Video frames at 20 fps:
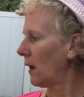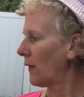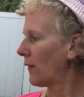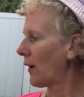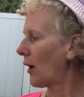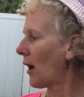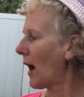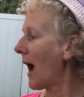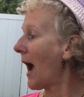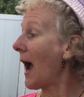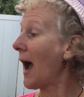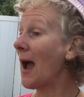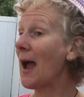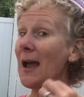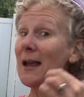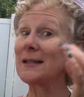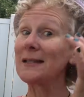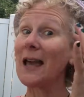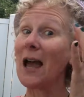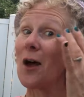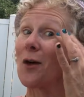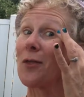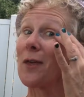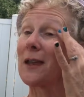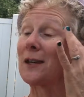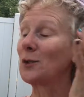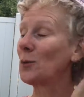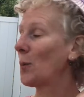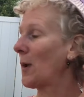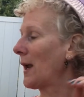Their eyes, how
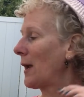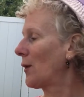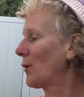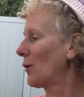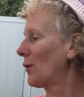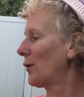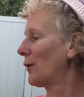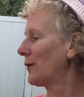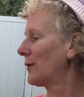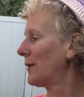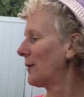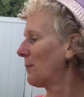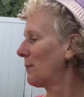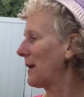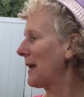they twinkled